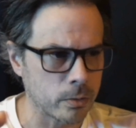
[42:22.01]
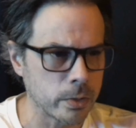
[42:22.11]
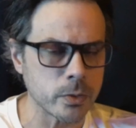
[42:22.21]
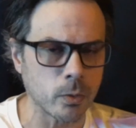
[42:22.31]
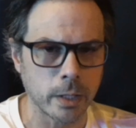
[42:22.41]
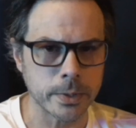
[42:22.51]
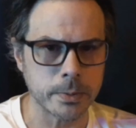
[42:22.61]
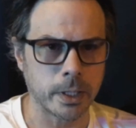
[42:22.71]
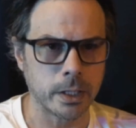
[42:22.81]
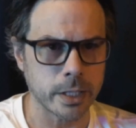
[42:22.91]
And the reason why I'm
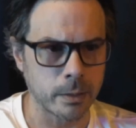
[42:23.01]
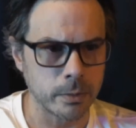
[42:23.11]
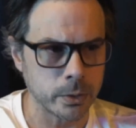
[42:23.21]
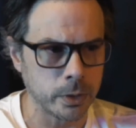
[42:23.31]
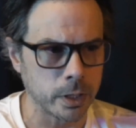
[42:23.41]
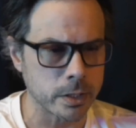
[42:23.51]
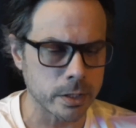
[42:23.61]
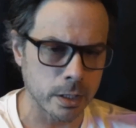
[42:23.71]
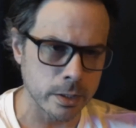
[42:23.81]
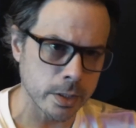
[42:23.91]
spending time doing
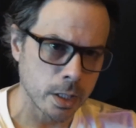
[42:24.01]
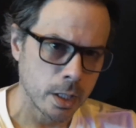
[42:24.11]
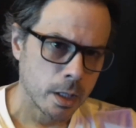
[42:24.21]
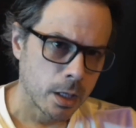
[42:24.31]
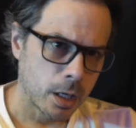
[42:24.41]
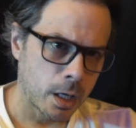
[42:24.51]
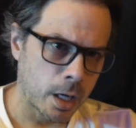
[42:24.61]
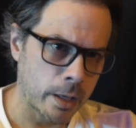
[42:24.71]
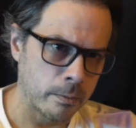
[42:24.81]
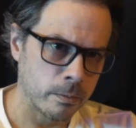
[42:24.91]
this is
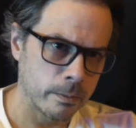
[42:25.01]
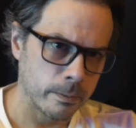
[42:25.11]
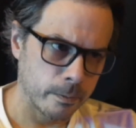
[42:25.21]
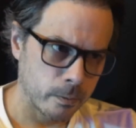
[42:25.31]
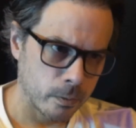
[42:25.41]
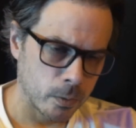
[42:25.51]
I'm